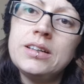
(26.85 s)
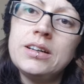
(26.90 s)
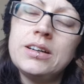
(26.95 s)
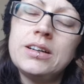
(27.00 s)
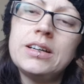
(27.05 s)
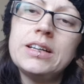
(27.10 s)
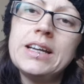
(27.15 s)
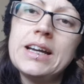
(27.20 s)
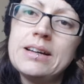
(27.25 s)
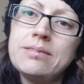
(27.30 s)

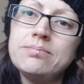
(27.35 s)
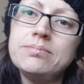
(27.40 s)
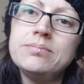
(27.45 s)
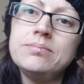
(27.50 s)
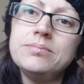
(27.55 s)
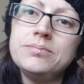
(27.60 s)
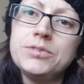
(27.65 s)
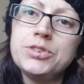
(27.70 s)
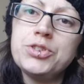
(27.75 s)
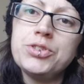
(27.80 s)
I
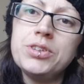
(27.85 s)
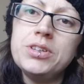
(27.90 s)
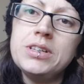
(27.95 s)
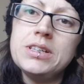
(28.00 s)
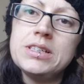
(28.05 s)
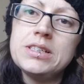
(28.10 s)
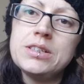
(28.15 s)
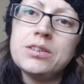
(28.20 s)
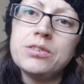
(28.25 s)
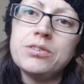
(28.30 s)
am
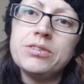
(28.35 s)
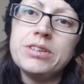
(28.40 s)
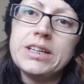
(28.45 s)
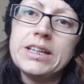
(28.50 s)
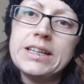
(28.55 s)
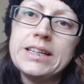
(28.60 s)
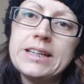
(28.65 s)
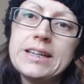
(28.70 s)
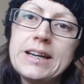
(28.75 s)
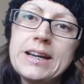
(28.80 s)
truly
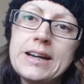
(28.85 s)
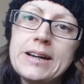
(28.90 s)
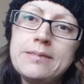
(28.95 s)
sorry